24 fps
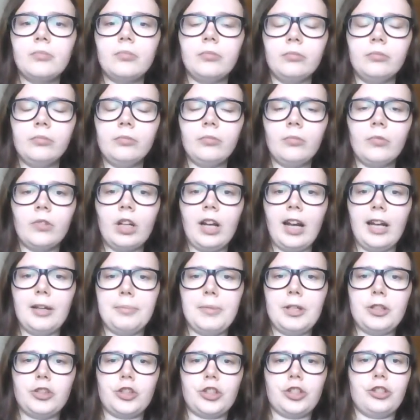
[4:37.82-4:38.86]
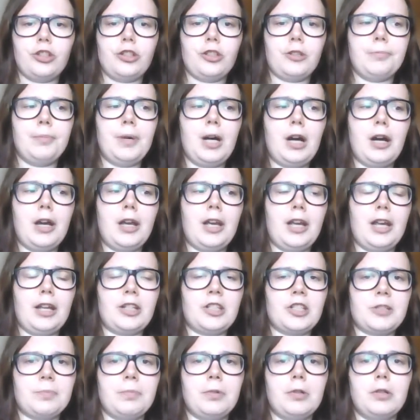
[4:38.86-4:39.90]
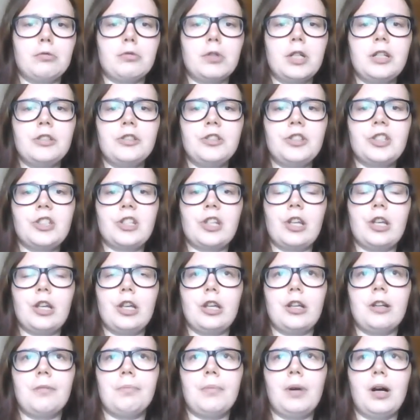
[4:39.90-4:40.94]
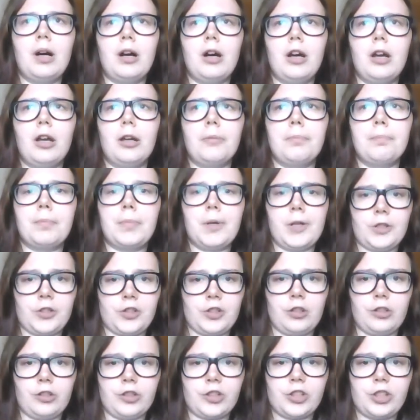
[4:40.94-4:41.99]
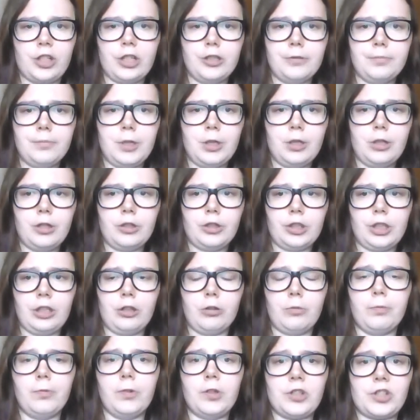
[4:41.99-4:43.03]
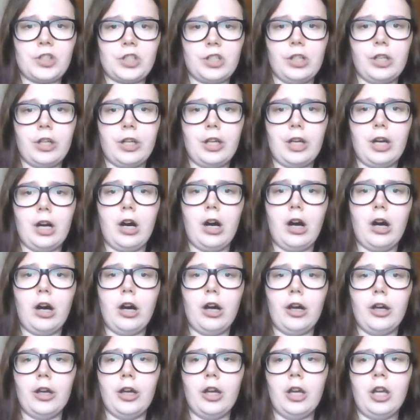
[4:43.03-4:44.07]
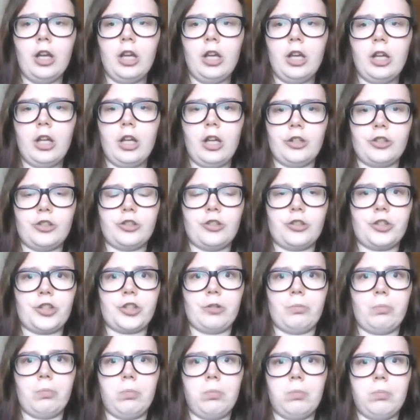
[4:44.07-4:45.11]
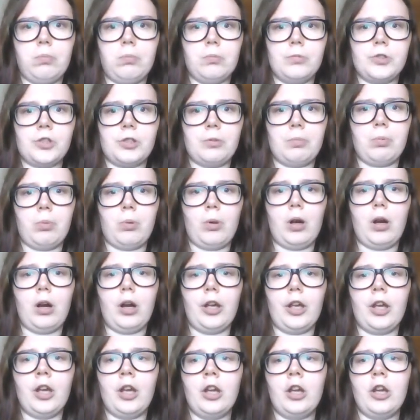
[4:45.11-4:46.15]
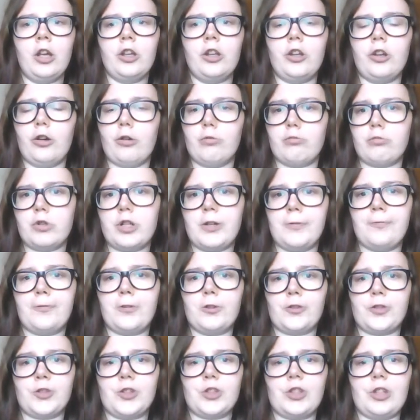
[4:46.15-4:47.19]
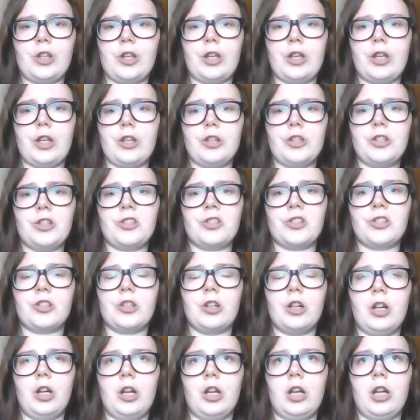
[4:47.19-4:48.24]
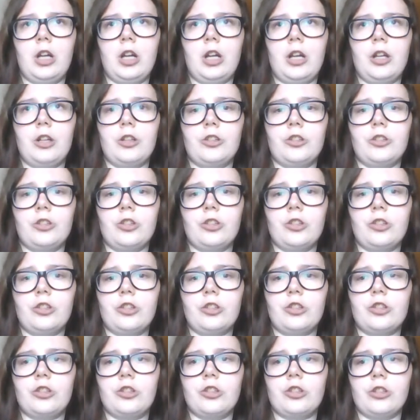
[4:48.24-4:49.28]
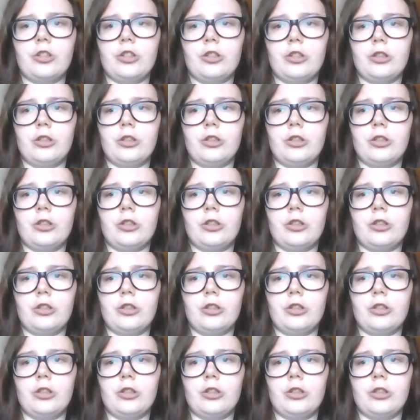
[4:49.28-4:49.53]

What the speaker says: I mentioned my experience in my personal statement, and obviously I had to supply, references and